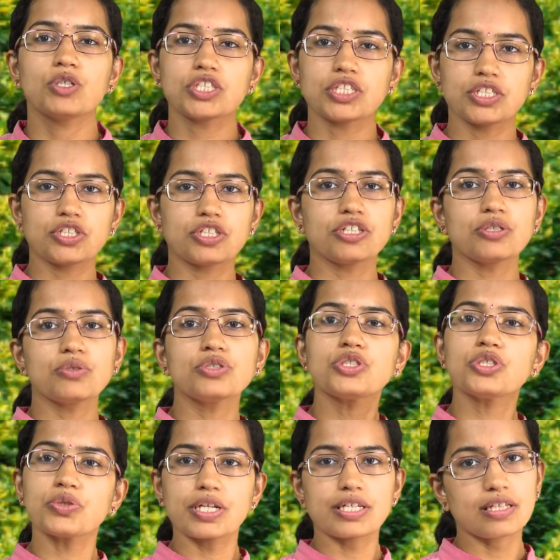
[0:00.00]
was introduced
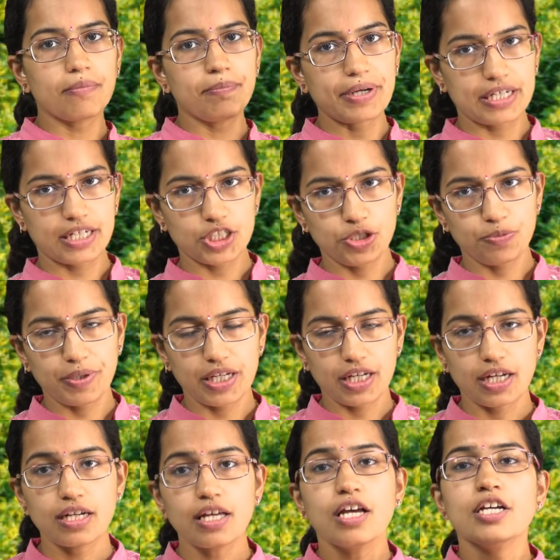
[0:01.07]
during the British
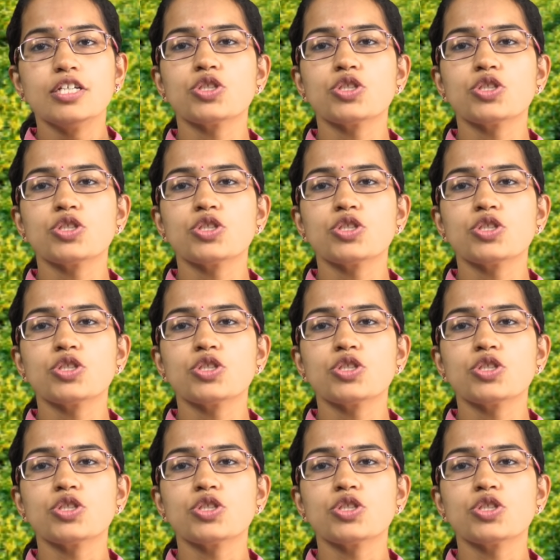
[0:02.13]
period.